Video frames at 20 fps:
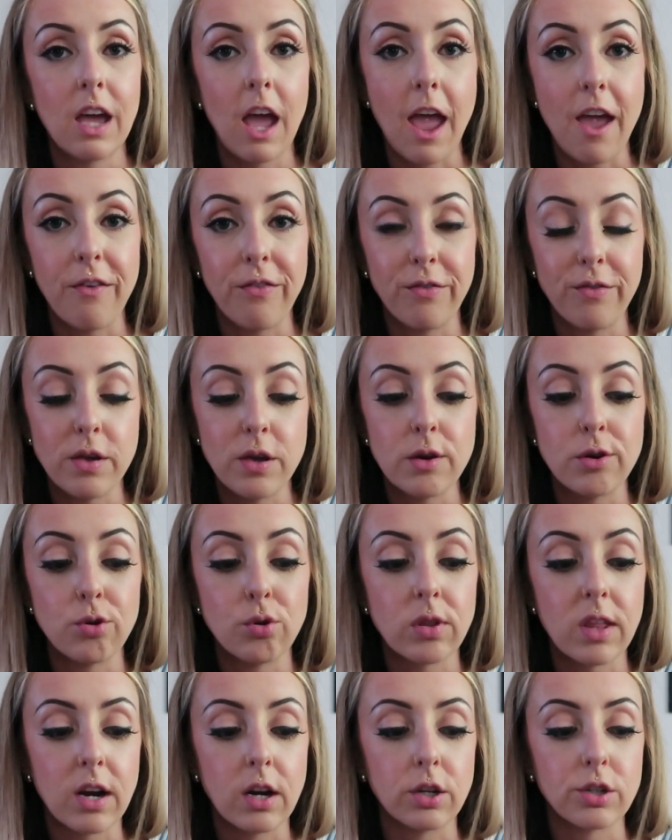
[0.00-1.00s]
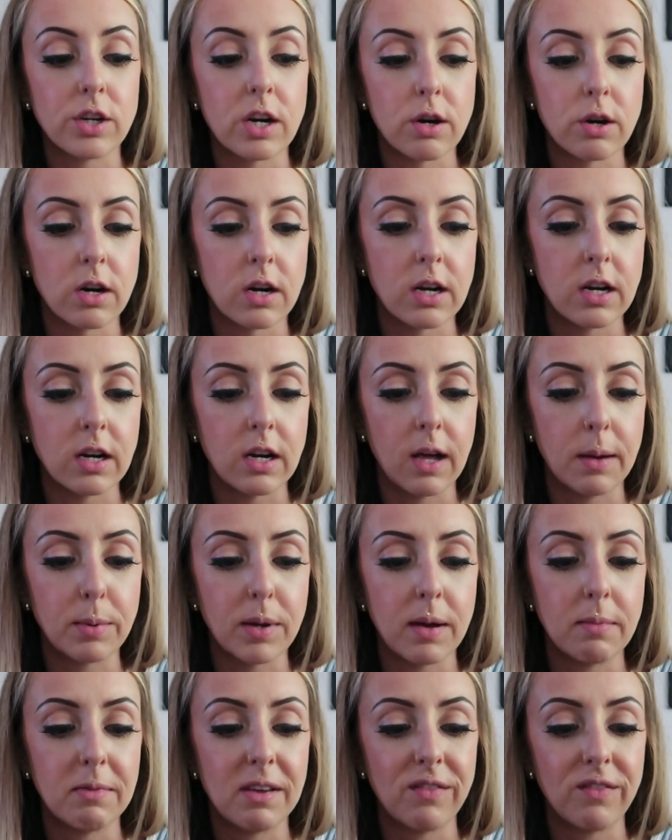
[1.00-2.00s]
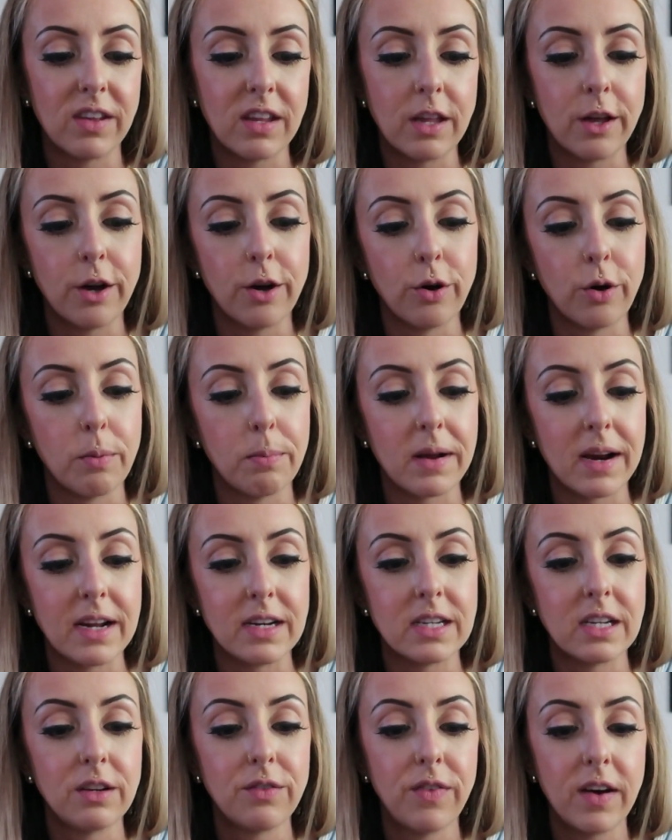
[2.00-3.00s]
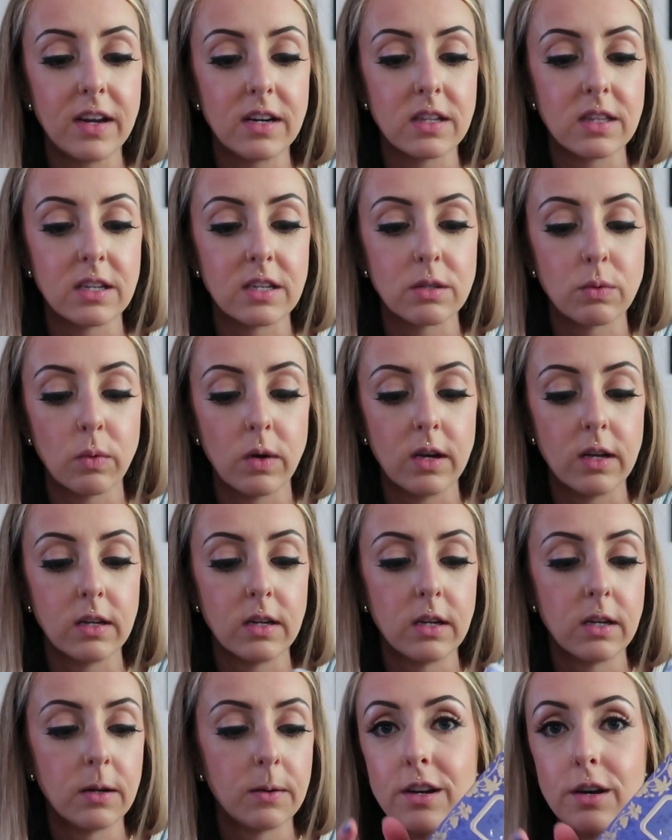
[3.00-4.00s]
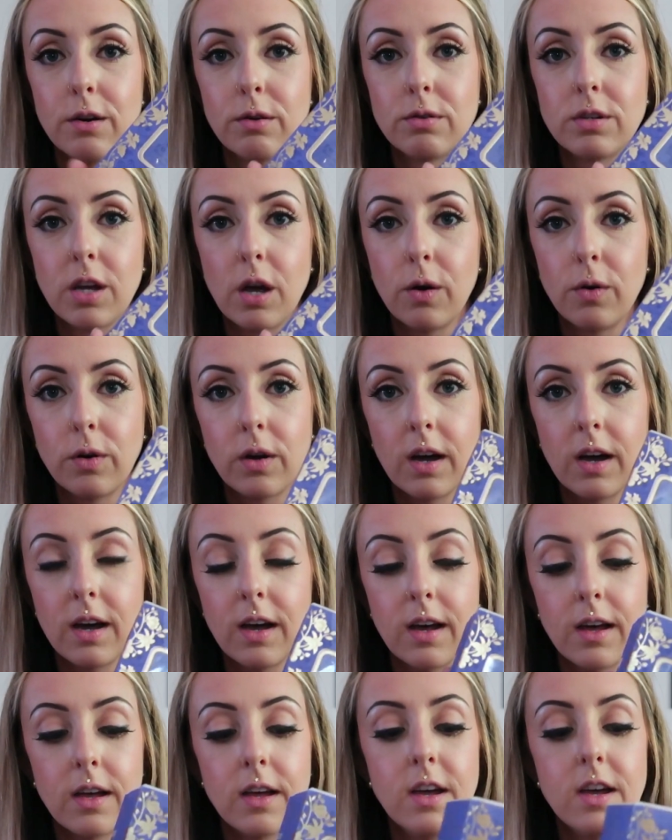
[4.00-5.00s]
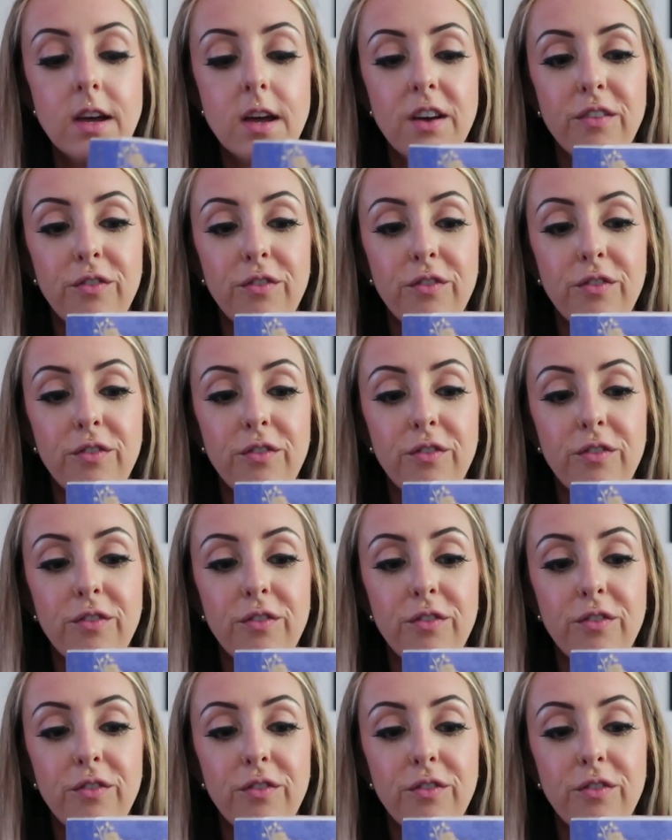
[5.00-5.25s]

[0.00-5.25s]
a few that I'll share in an upcoming video, but I did find this one. I know Tocca